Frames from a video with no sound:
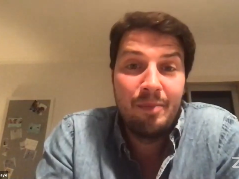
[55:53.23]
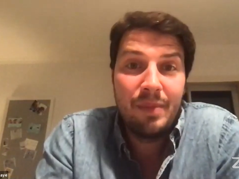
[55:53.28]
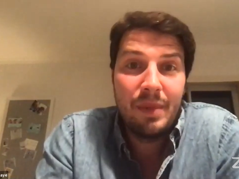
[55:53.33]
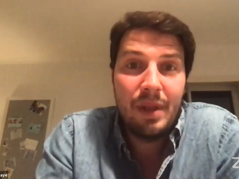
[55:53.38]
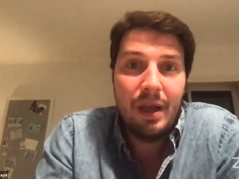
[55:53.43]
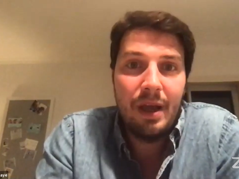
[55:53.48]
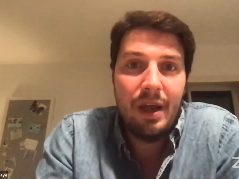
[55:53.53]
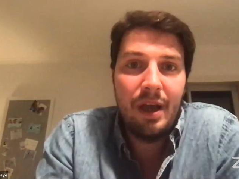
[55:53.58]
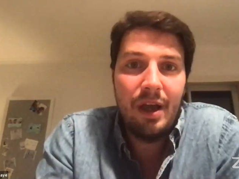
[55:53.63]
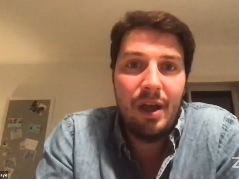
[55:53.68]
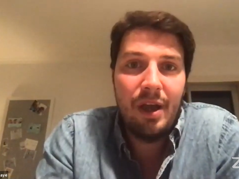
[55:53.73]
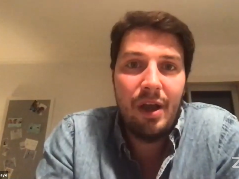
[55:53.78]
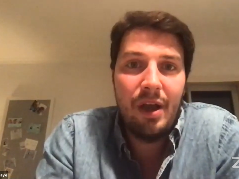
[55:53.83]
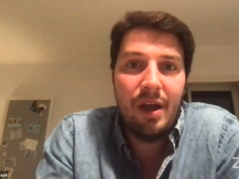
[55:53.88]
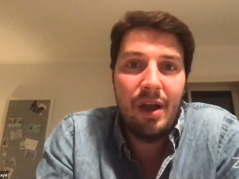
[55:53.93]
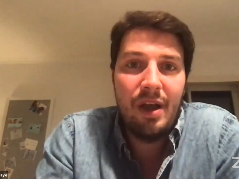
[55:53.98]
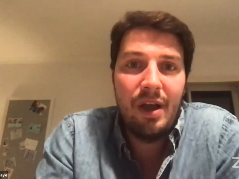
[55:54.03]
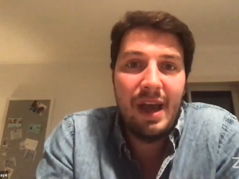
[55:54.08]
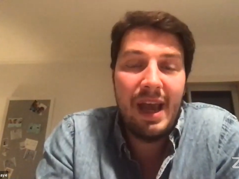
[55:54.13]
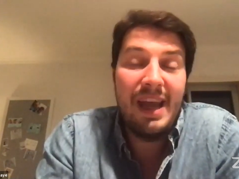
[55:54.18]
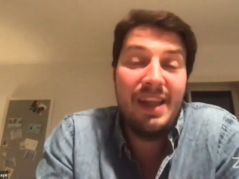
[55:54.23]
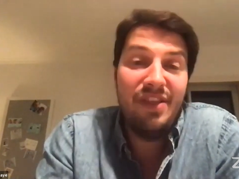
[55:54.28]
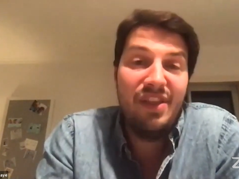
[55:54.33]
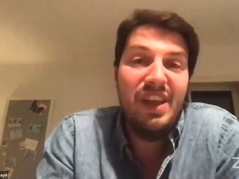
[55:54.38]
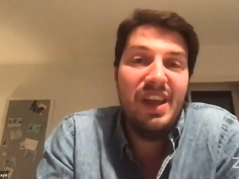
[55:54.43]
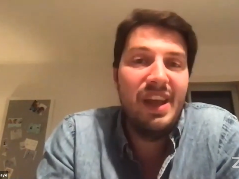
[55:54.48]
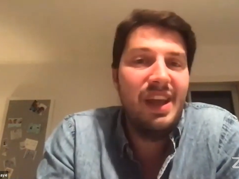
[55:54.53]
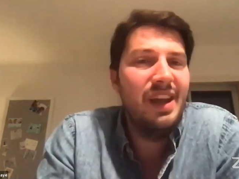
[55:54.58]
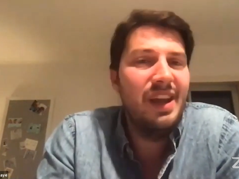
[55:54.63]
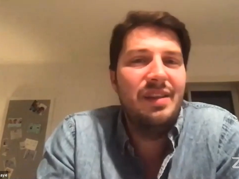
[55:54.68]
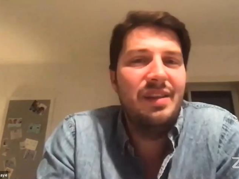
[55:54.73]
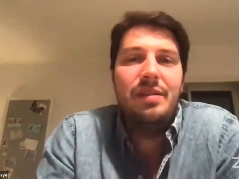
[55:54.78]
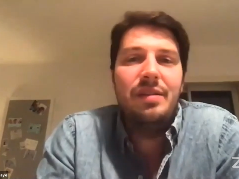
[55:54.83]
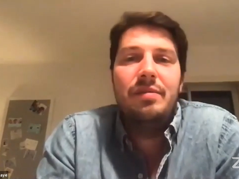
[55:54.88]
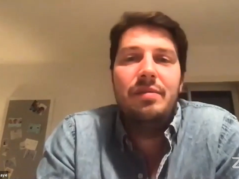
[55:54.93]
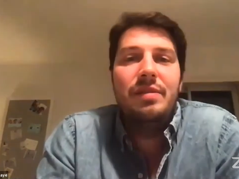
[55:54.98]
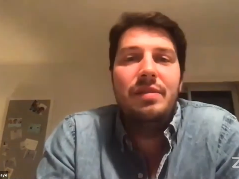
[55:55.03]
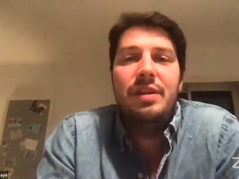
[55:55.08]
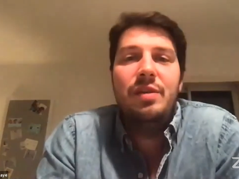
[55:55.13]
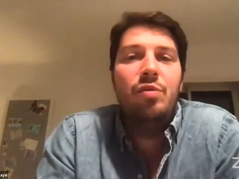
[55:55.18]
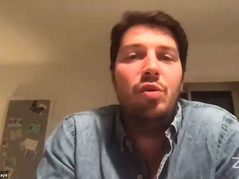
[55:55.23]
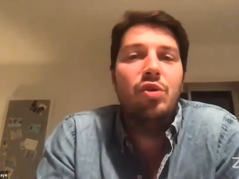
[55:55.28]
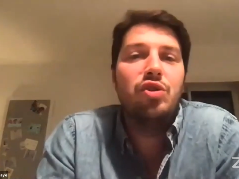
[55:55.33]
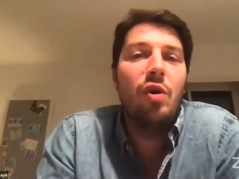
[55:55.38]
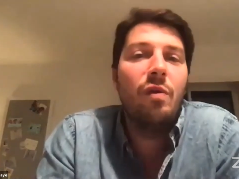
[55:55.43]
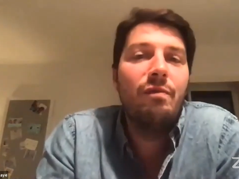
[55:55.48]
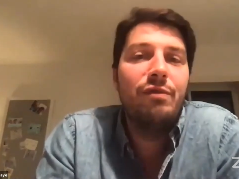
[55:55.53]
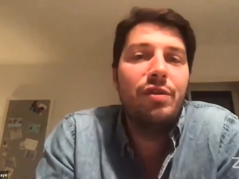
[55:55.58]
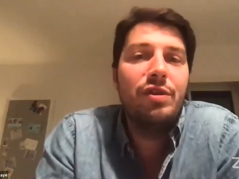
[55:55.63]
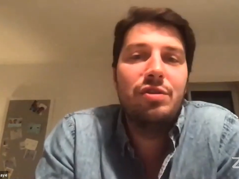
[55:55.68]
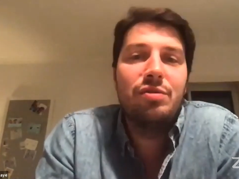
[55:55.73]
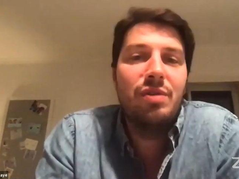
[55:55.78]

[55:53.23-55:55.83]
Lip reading: and it was obvious